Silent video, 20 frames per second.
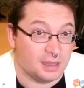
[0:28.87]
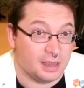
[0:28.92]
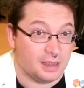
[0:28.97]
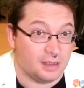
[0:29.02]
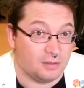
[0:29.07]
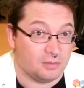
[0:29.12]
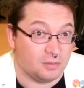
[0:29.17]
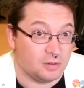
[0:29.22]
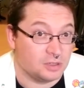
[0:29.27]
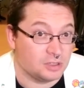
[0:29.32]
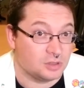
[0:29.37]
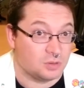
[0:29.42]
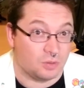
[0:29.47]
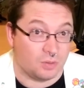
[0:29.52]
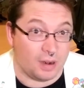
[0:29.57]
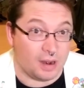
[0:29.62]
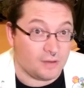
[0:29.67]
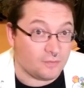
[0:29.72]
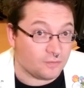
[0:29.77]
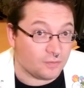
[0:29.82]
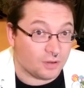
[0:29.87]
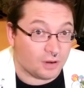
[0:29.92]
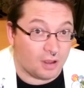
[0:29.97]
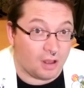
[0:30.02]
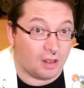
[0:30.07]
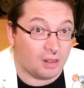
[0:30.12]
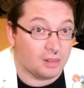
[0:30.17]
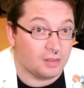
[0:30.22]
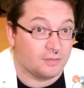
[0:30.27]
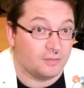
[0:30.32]
that was great for
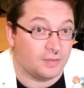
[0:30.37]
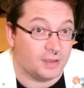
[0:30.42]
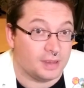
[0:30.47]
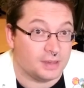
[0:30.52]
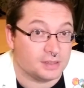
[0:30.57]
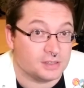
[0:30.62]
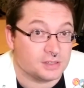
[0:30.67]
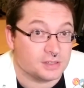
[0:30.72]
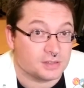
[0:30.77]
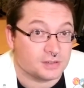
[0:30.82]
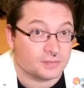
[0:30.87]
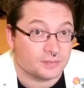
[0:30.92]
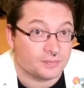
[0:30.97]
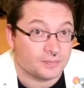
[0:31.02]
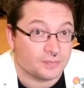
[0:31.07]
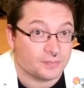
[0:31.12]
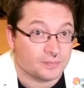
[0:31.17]
all of us.